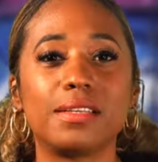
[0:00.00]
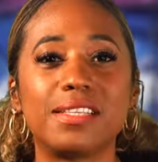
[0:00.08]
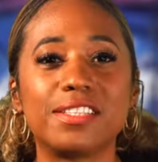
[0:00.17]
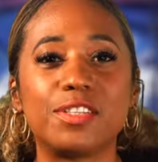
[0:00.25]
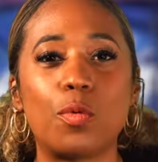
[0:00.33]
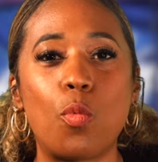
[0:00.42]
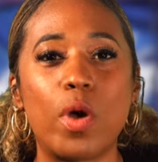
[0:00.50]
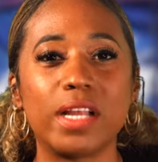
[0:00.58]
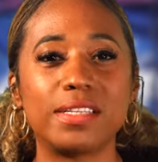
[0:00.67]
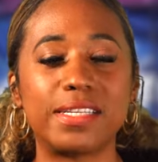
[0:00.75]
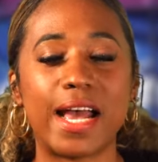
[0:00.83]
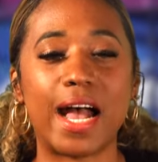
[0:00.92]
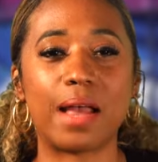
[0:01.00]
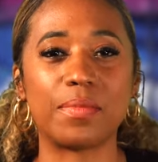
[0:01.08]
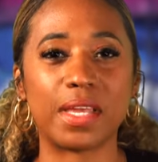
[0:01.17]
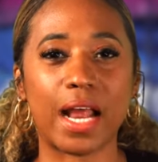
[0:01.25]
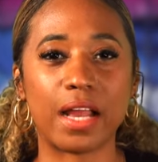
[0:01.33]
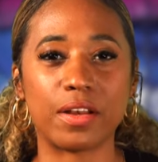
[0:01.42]
think this is the one
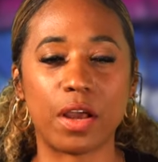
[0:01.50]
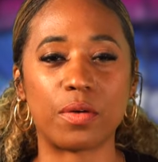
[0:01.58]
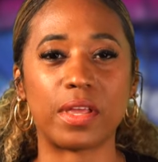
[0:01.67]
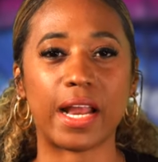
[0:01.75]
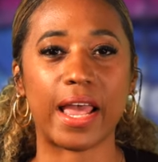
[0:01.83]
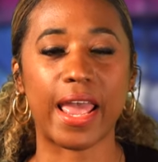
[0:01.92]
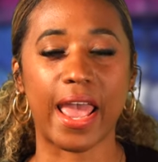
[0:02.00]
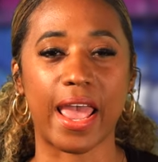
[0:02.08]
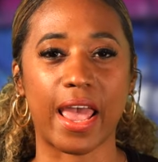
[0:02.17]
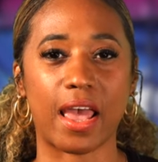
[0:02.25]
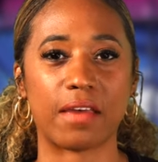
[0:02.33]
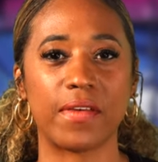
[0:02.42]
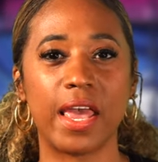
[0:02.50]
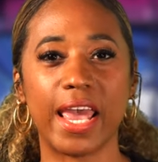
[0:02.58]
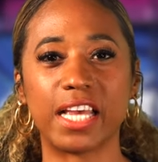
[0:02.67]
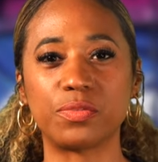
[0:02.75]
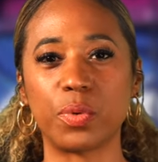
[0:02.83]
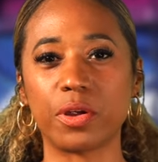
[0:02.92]
time that I know that I have,
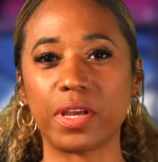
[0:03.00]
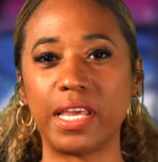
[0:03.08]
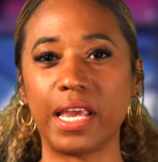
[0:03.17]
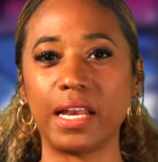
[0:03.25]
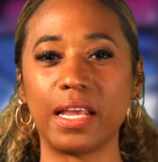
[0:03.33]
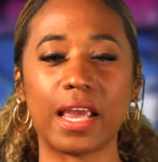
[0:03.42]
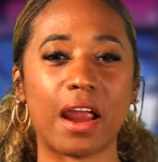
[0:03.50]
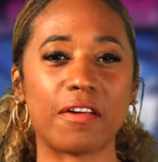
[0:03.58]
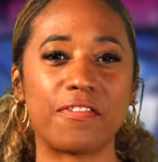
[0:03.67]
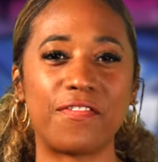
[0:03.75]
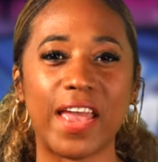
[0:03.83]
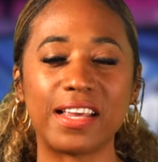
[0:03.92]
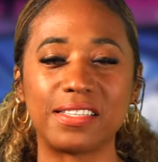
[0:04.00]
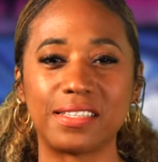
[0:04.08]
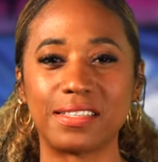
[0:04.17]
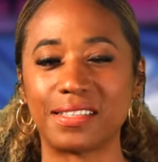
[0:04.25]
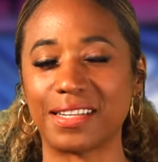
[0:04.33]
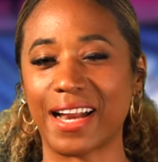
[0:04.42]
As we're getting our
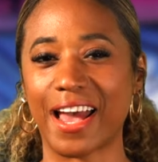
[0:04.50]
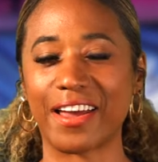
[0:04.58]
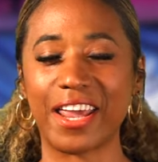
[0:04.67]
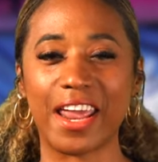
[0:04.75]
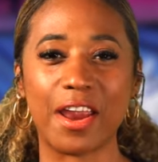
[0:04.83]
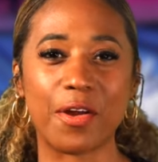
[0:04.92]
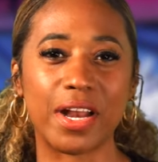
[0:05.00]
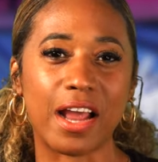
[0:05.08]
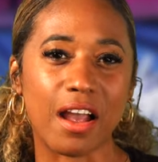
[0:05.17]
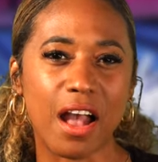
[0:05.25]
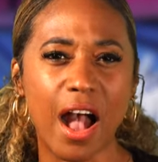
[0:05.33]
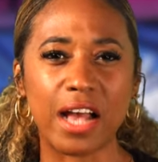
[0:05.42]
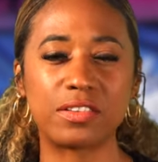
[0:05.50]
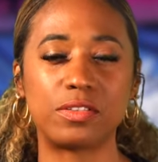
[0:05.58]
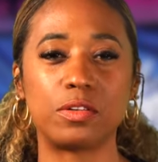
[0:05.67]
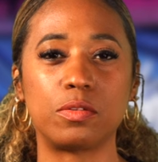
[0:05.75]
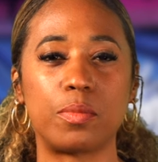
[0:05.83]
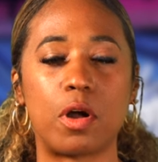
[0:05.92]
faces and our hair and our
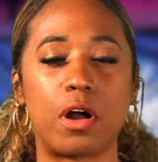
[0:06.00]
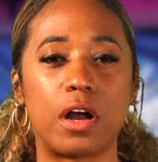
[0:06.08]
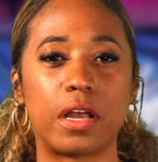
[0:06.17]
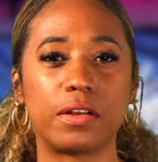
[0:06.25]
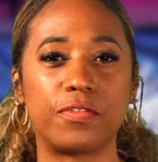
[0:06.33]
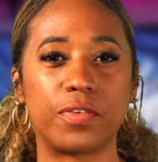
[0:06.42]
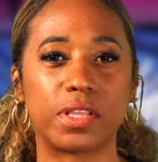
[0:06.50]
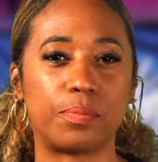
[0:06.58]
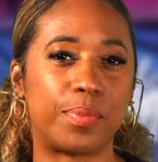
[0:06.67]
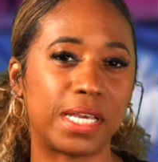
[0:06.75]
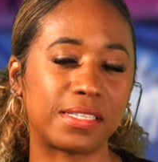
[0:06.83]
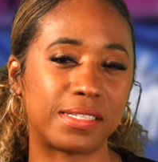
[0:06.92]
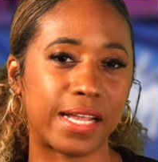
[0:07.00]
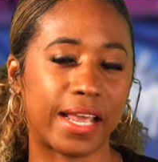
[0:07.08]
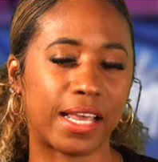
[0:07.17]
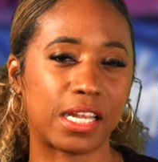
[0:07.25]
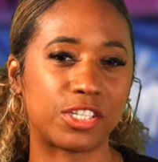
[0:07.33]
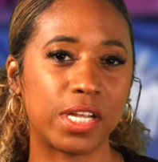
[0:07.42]
costume on for the big
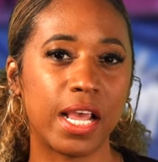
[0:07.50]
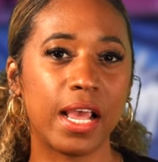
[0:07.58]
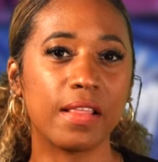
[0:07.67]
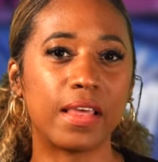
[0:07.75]
stage,